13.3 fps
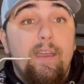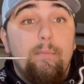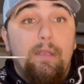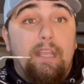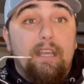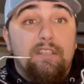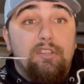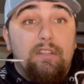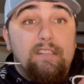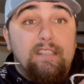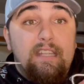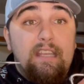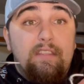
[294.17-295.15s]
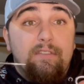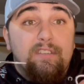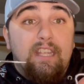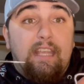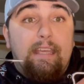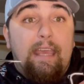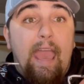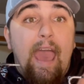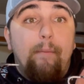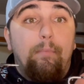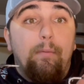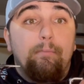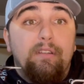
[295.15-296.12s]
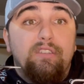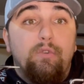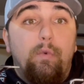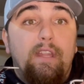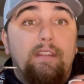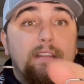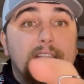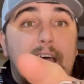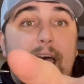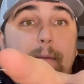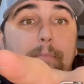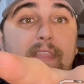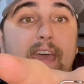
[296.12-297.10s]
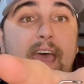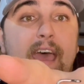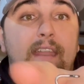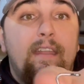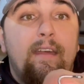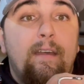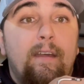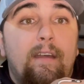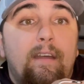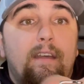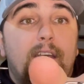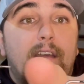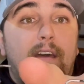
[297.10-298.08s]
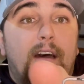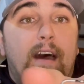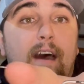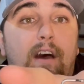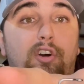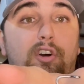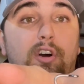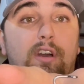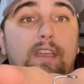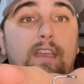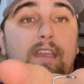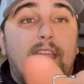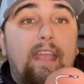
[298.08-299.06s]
because you can see there's a gap between the top of that hook,